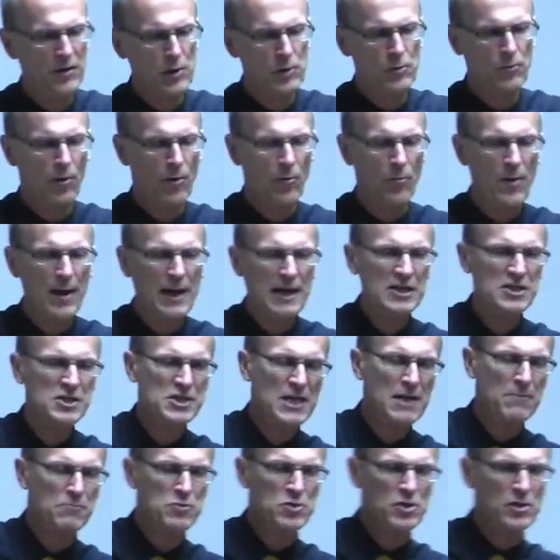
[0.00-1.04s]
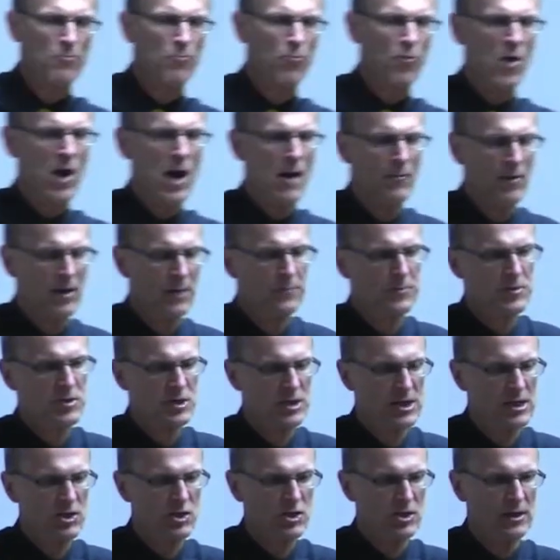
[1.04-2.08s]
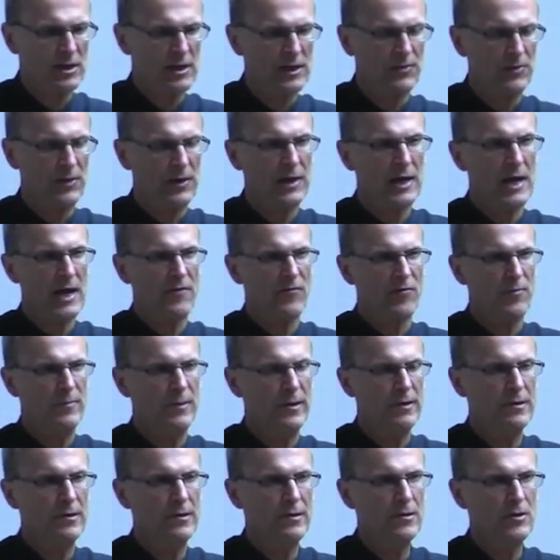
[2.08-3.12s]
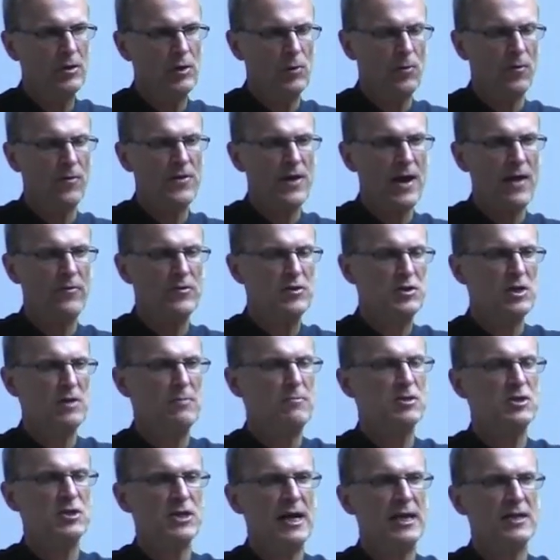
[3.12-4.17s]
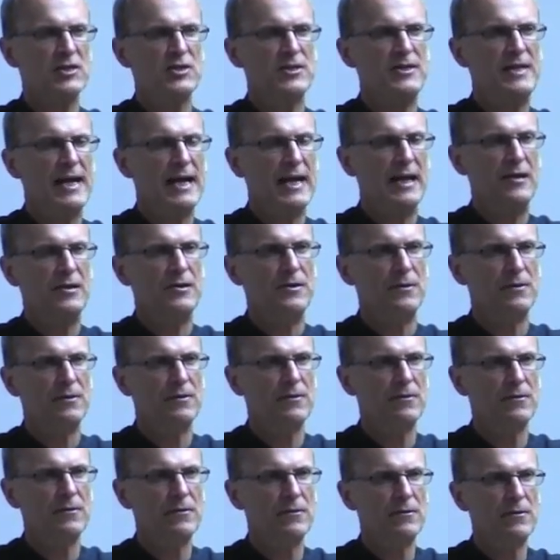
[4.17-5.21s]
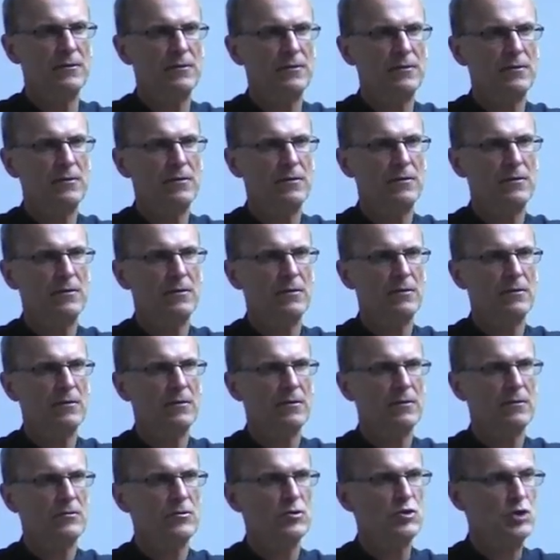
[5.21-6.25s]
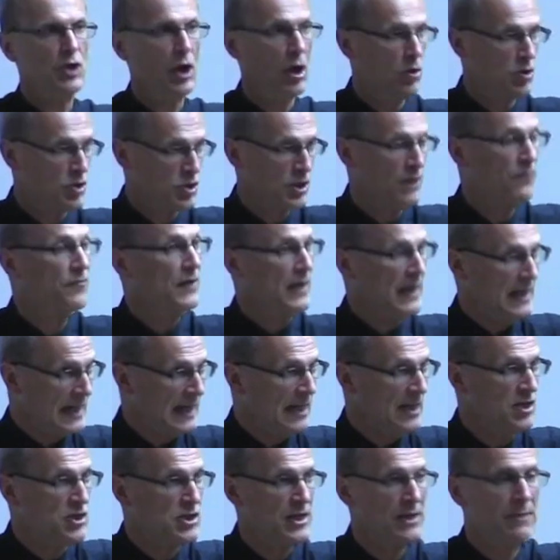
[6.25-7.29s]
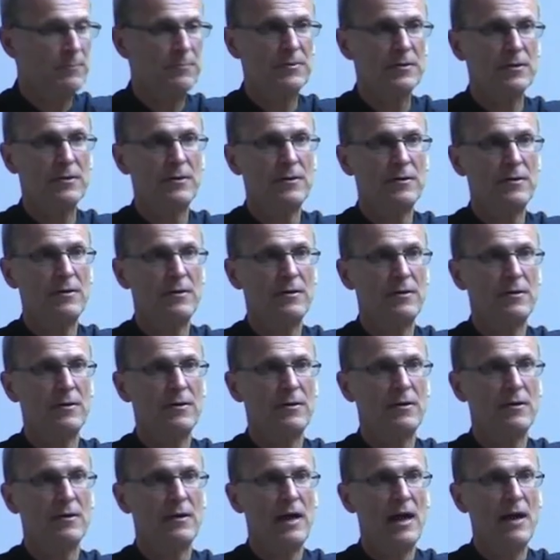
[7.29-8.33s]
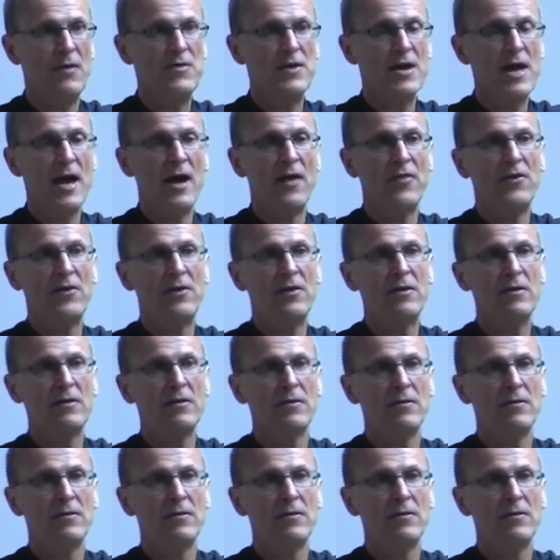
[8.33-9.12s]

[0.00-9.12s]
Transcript: were raised up to a prominent position in the government? Who were the other two besides Daniel? Joseph. Joseph, in Egypt. And the other?